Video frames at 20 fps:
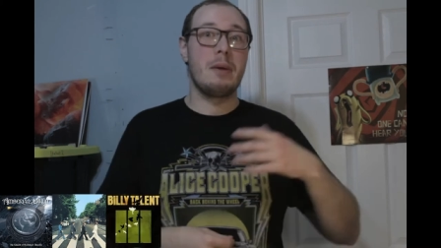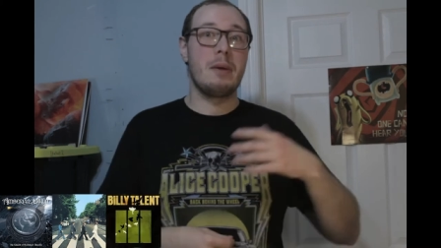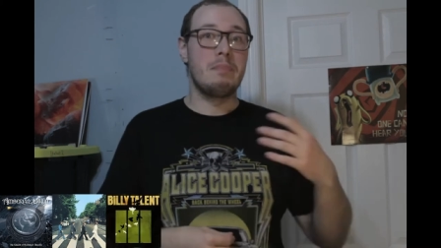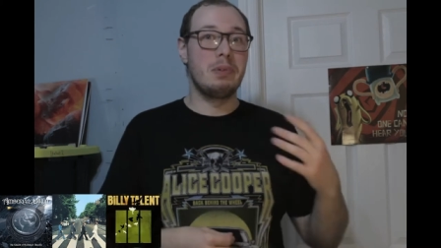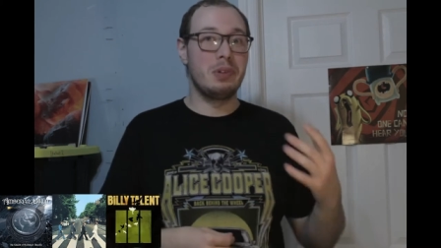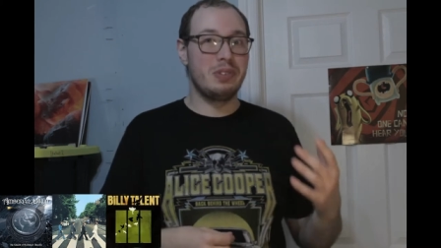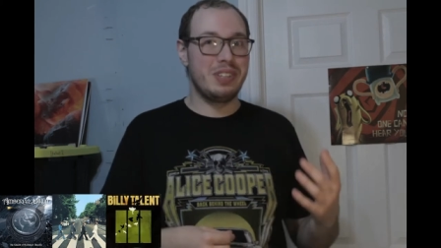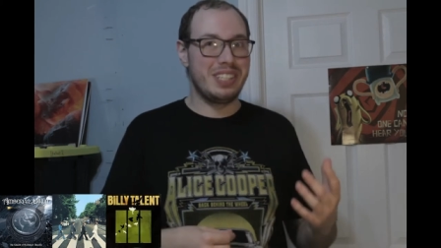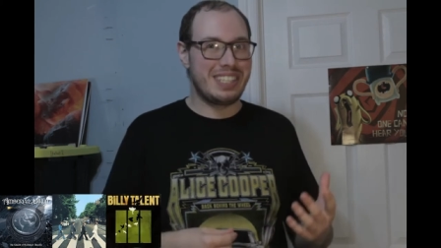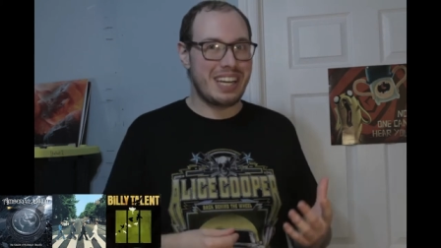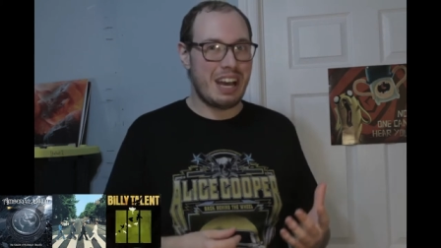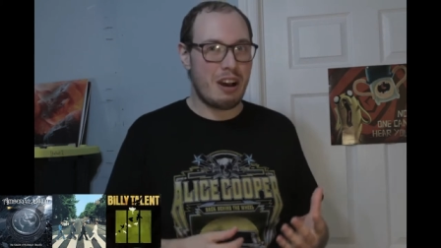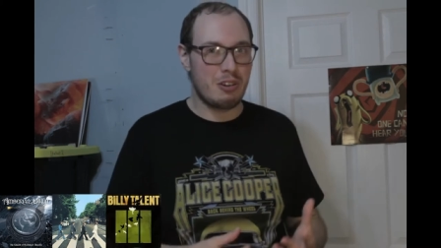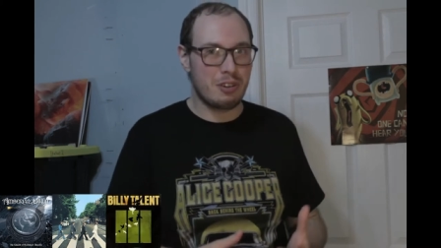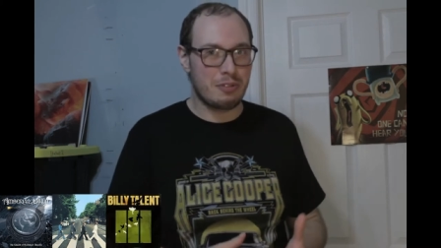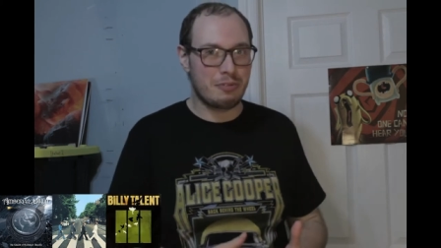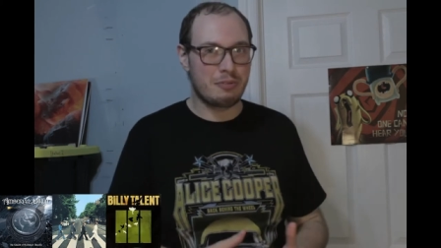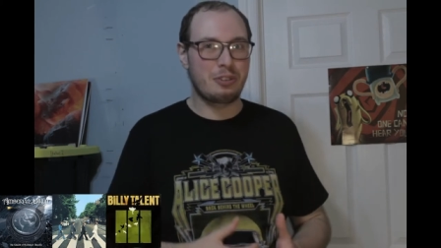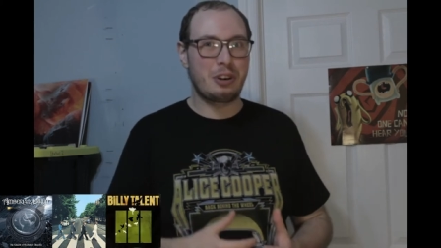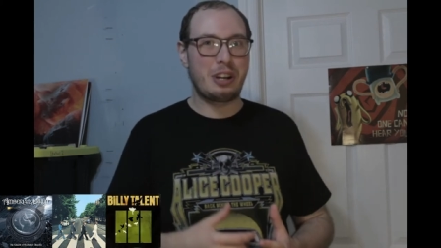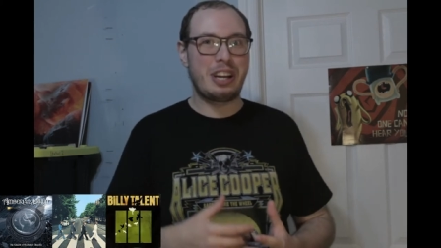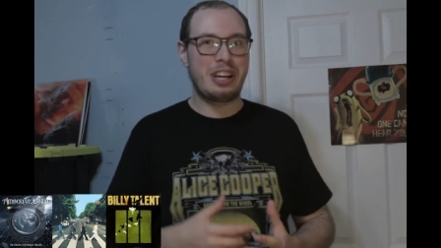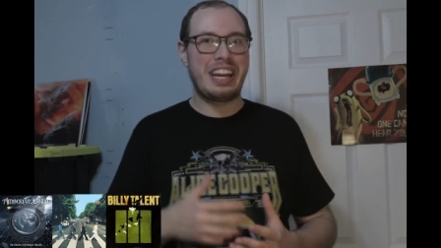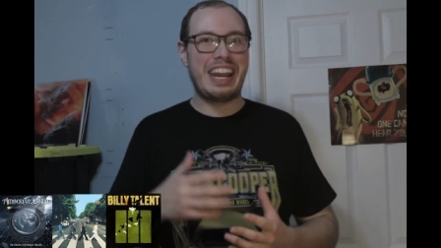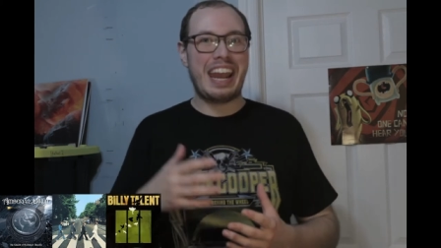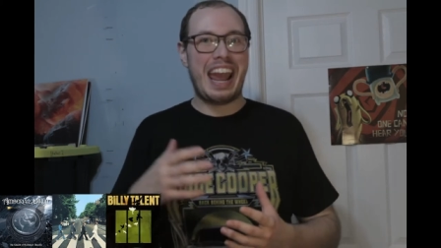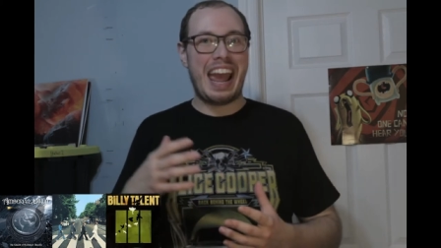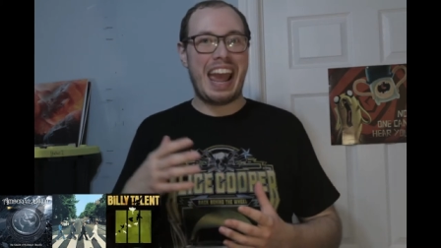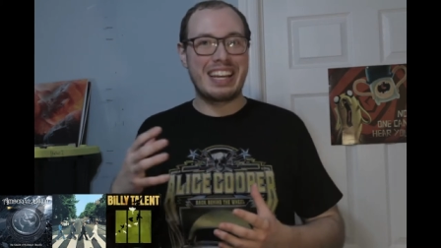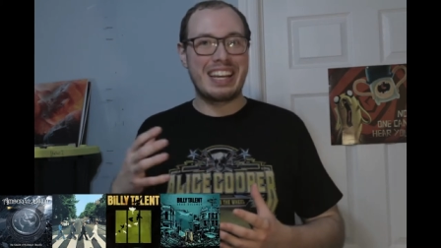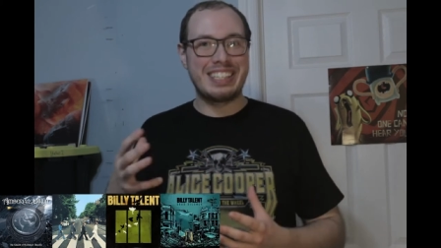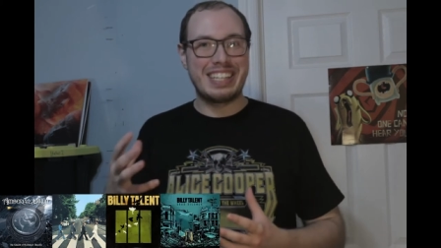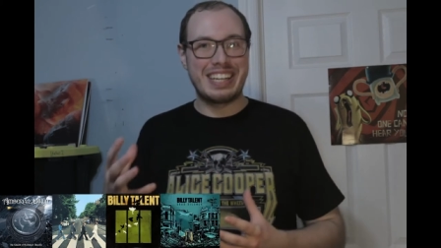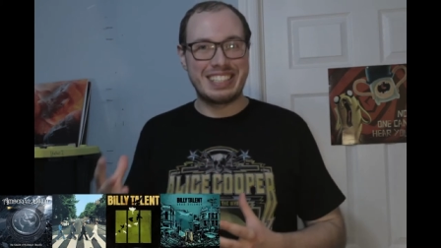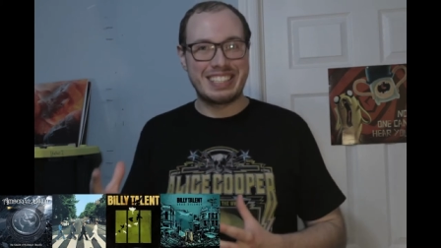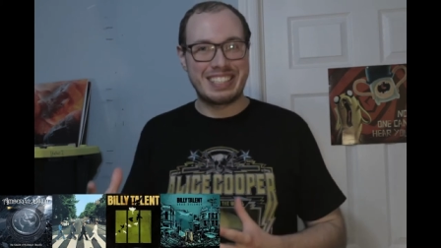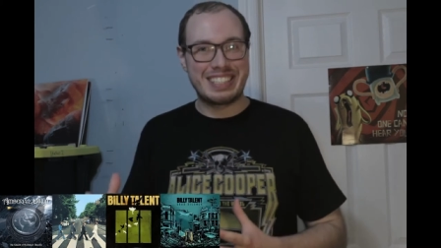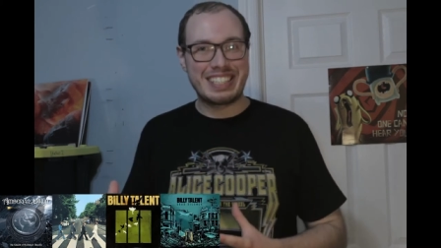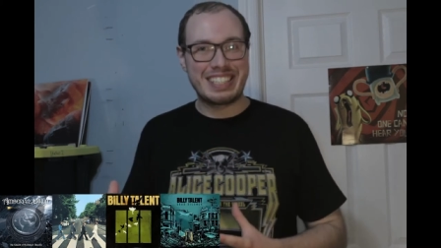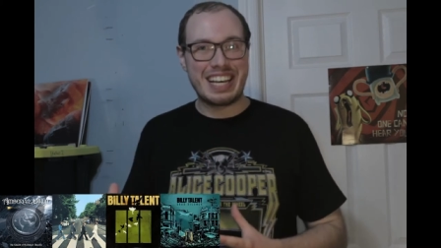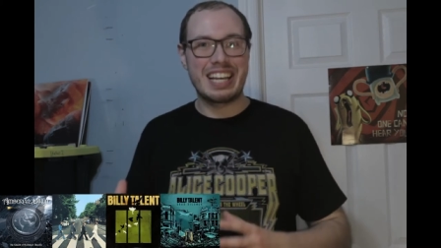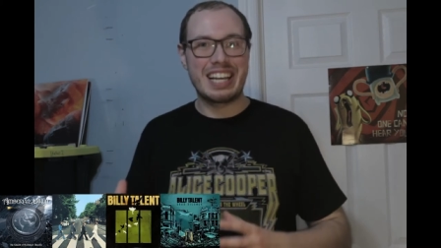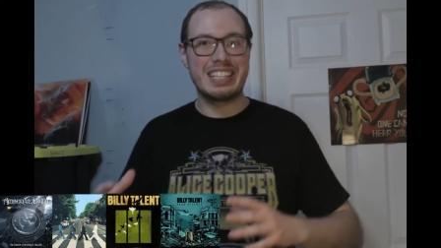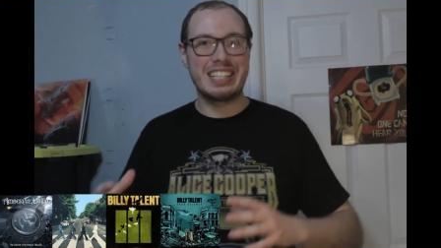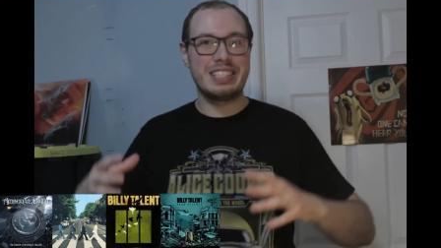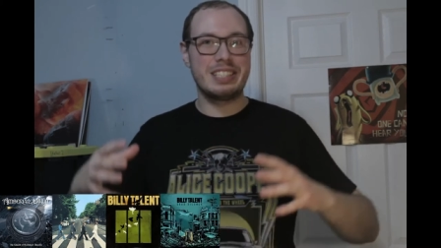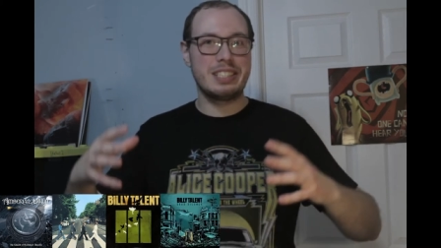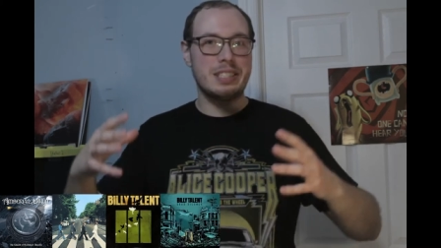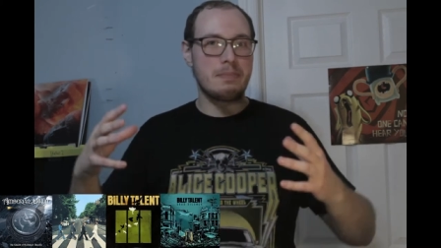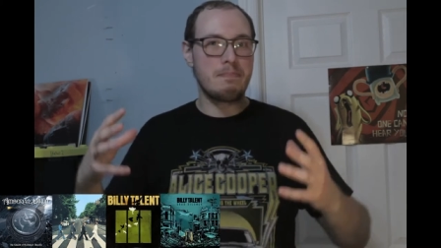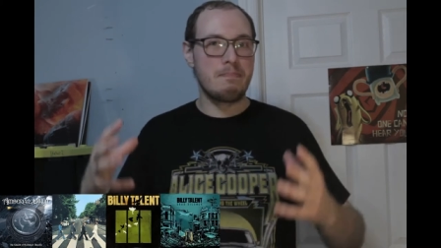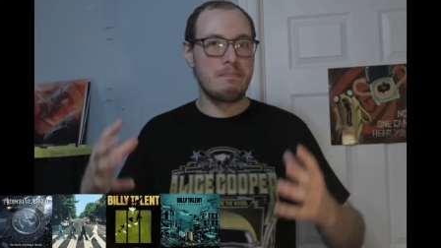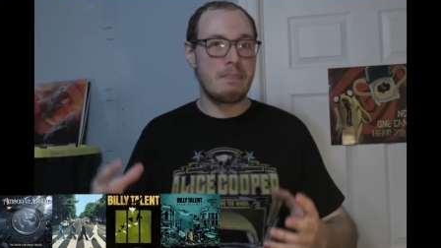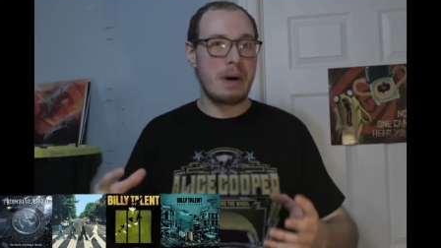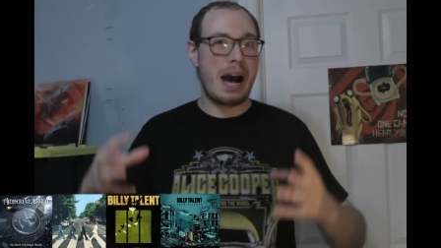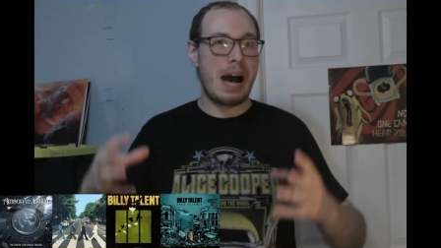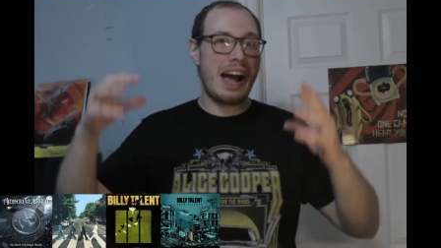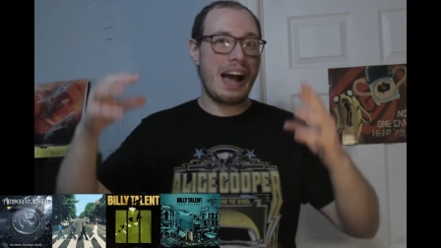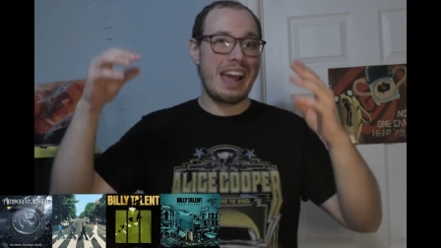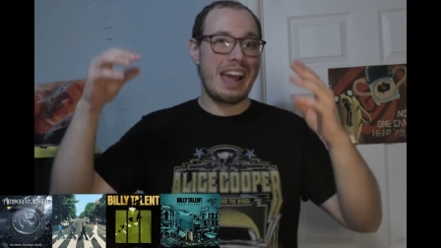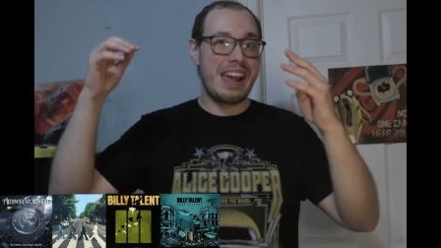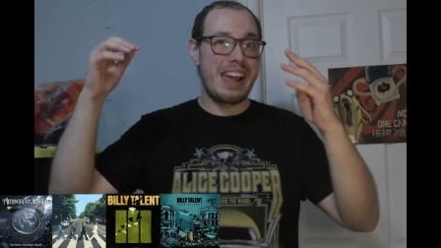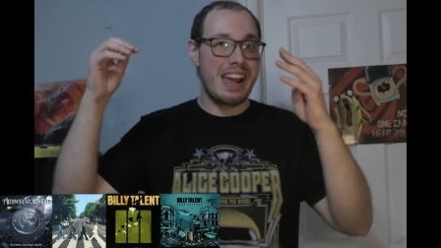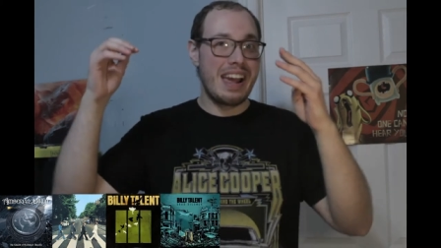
Billy Talent Free and Dead Silence by